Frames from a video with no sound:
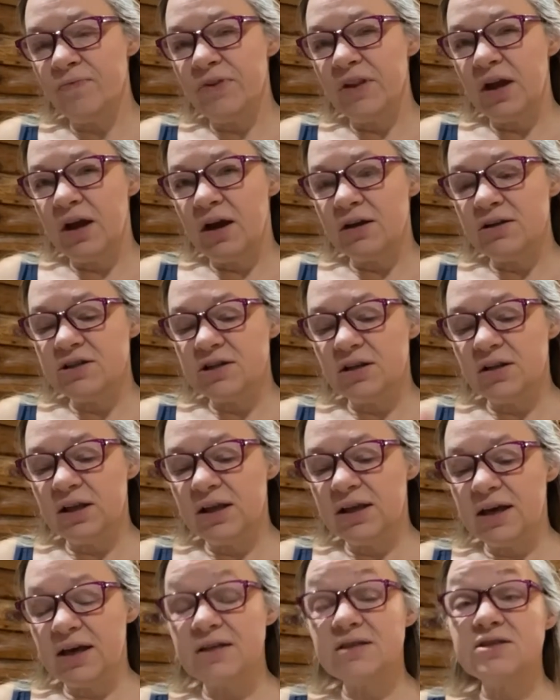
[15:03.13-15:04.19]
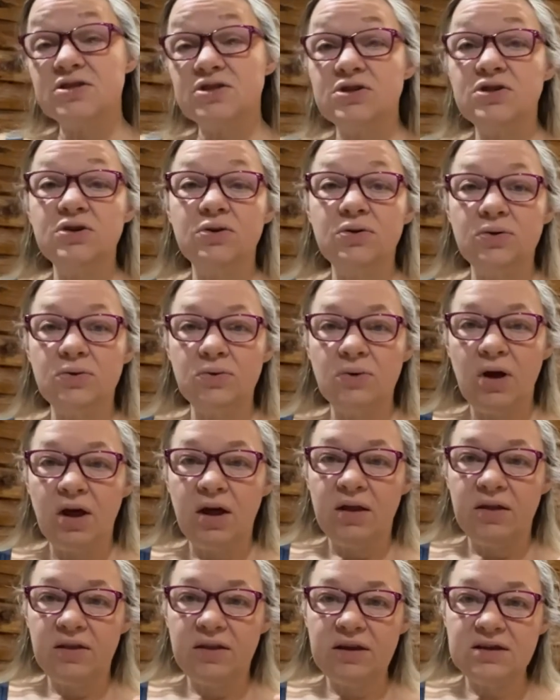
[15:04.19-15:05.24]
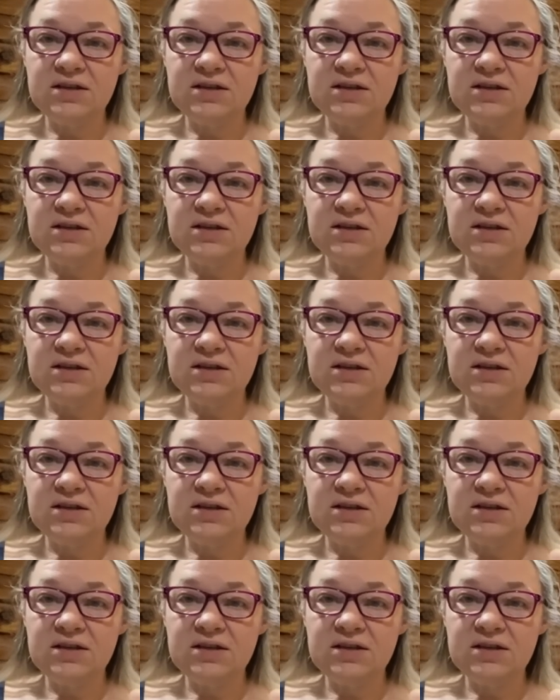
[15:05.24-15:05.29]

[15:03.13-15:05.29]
until it gets to the